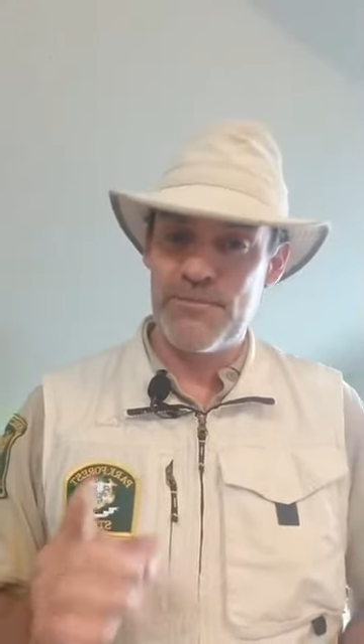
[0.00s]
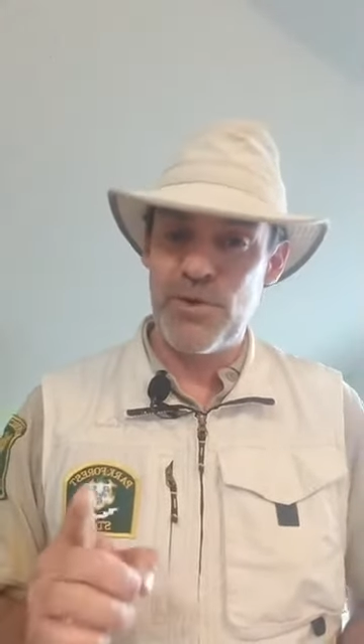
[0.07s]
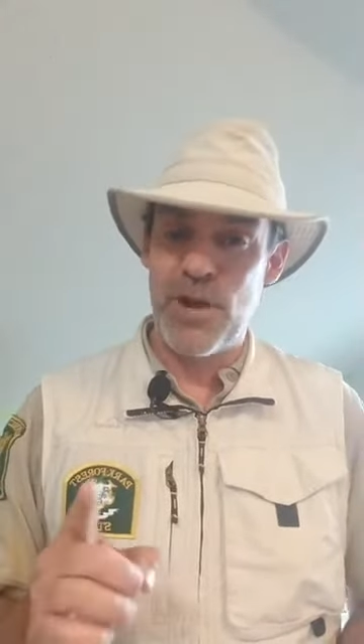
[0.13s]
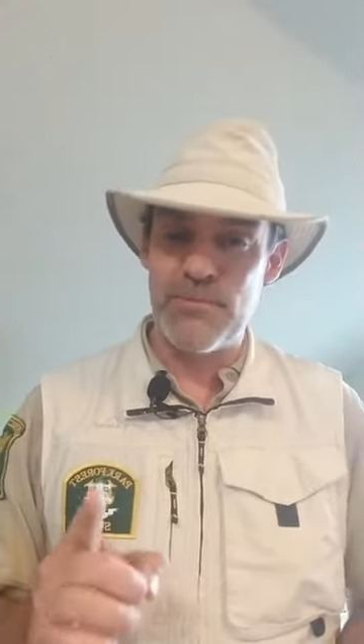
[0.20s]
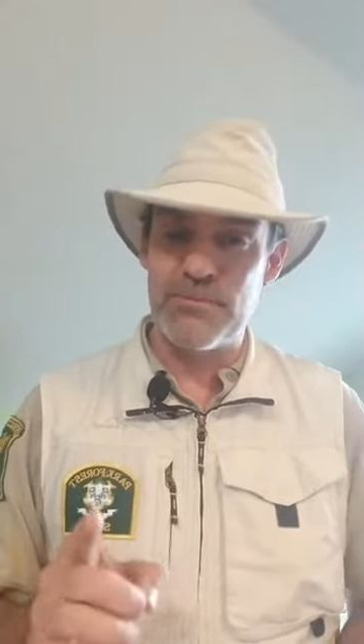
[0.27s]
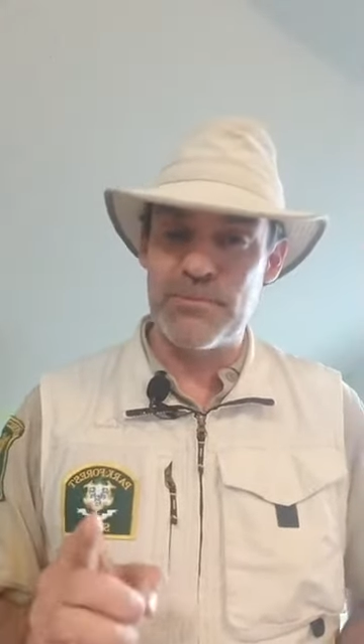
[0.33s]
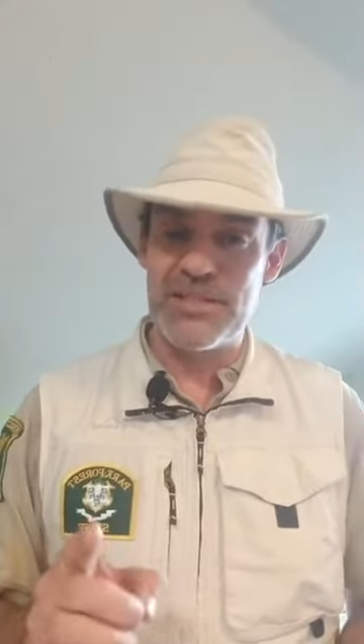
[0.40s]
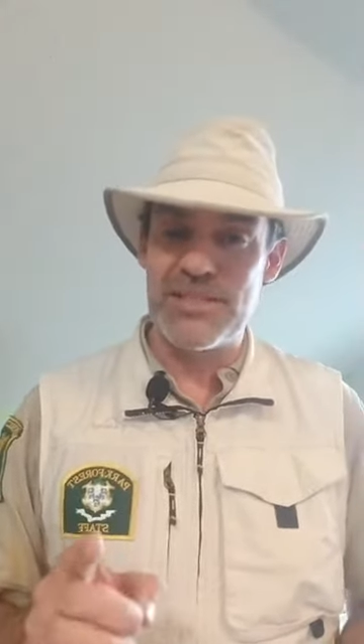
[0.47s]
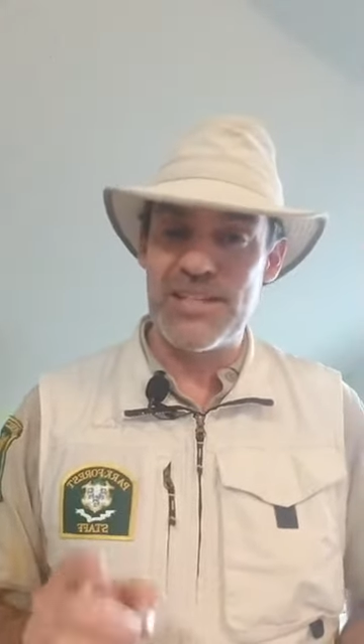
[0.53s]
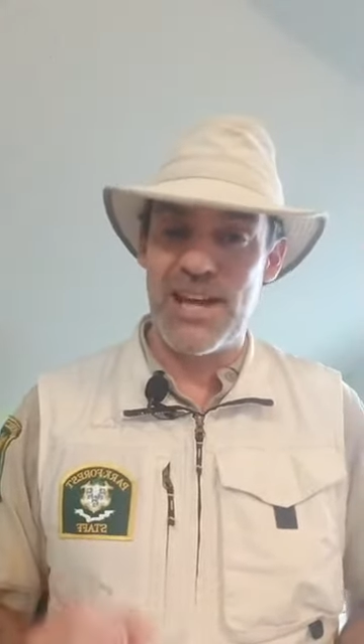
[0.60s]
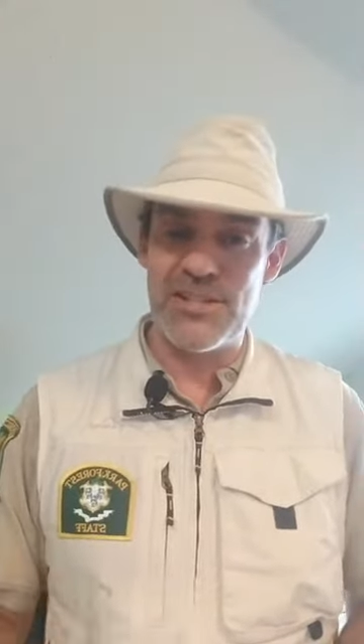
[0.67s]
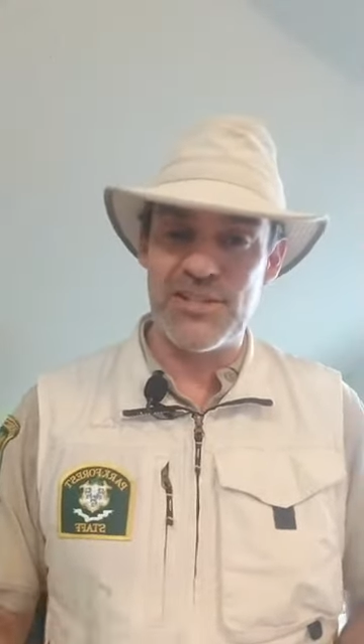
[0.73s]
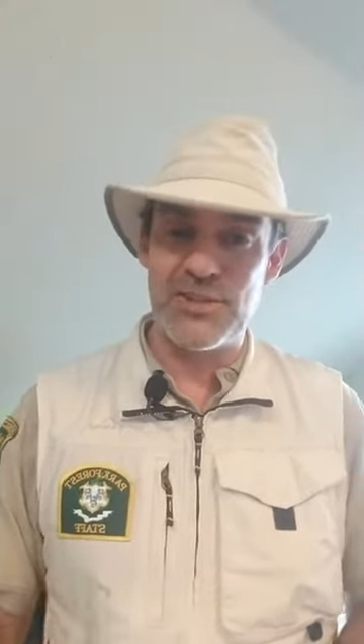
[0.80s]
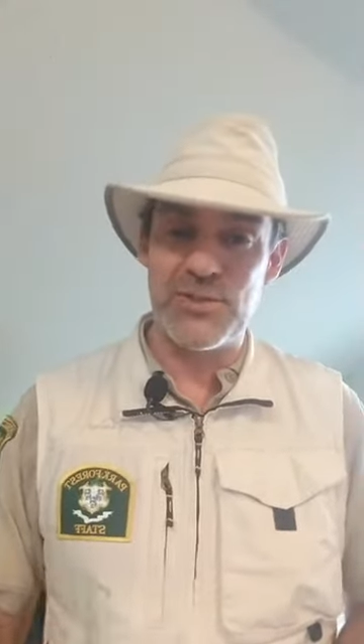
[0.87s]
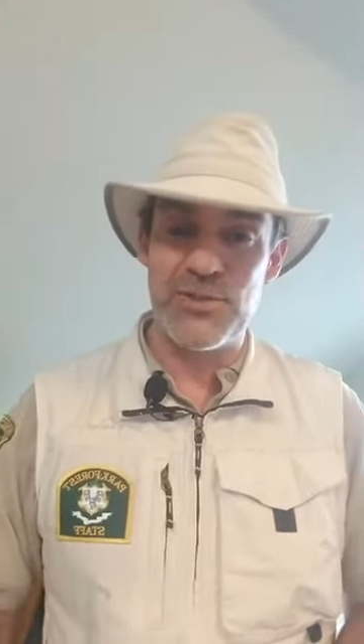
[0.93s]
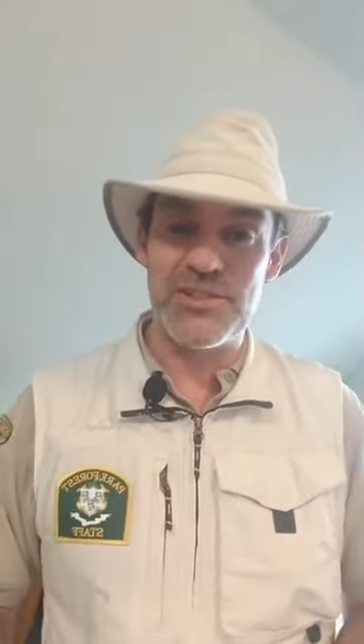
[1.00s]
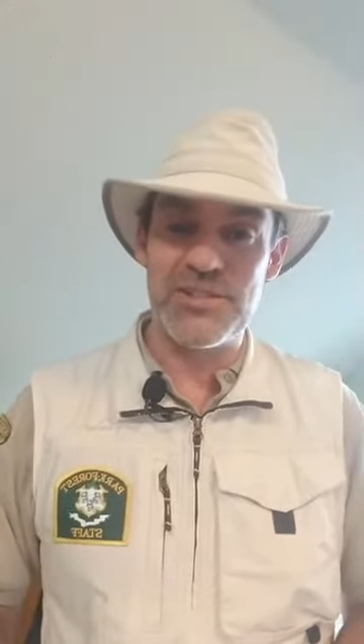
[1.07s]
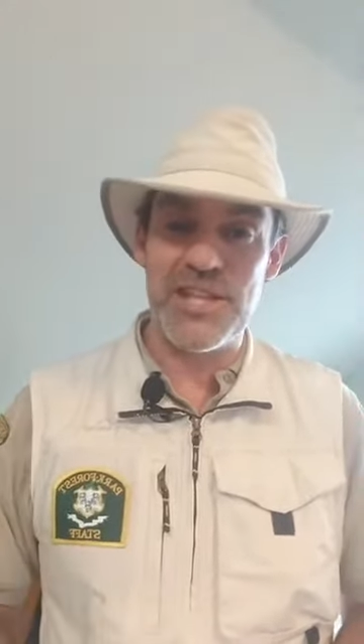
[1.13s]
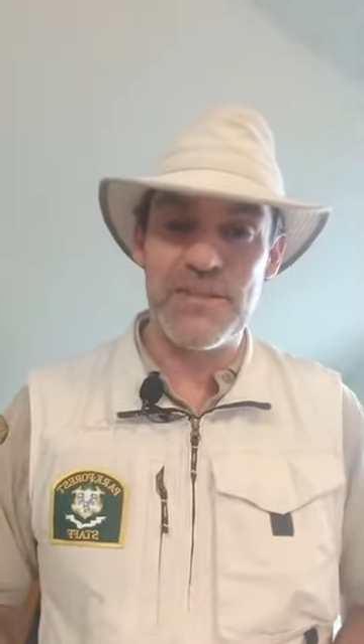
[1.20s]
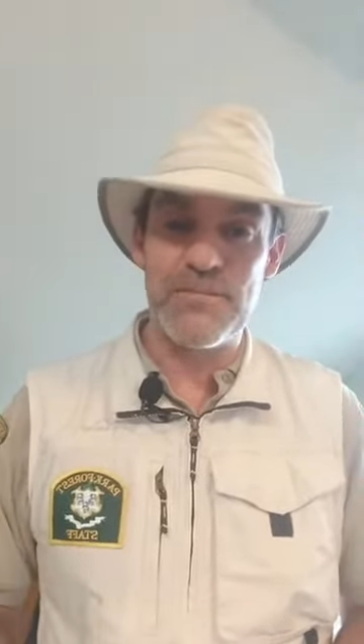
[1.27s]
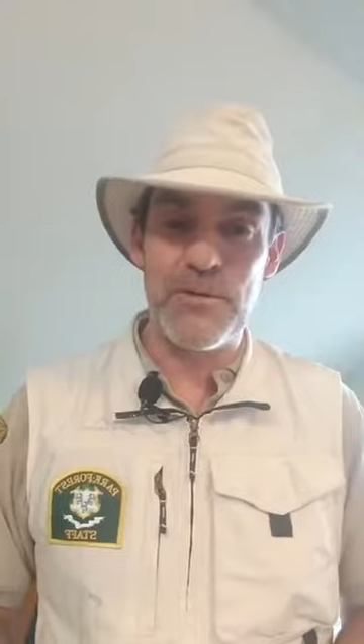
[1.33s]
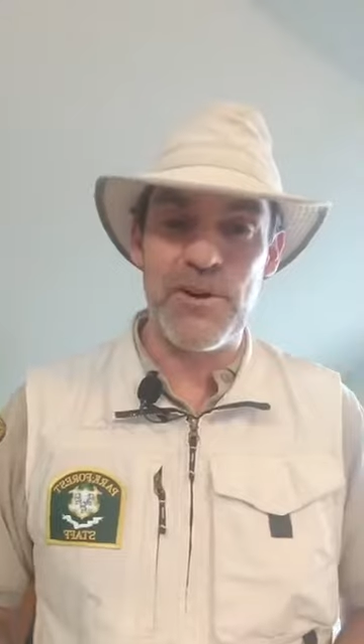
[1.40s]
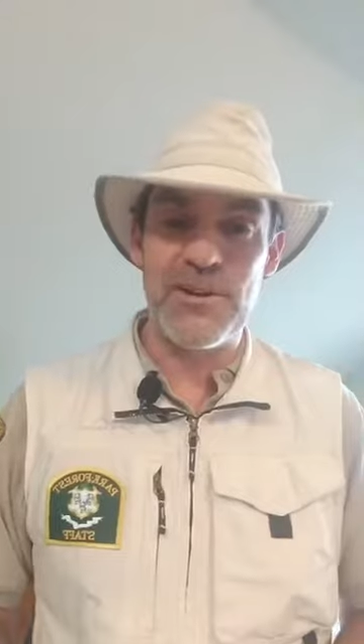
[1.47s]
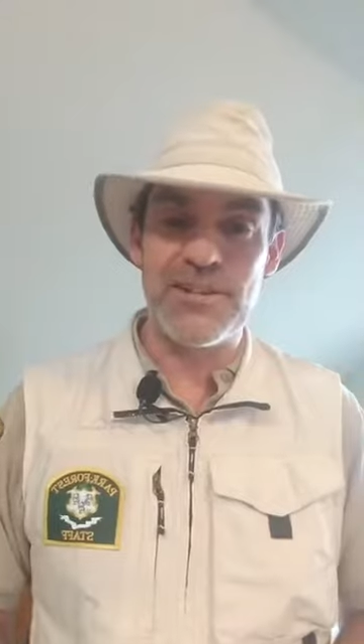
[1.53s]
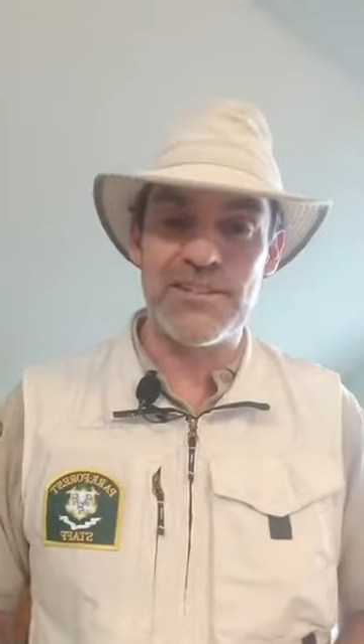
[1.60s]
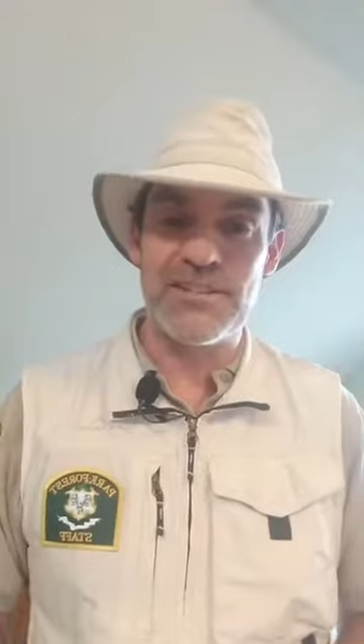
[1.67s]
probably Dinosaur State Park,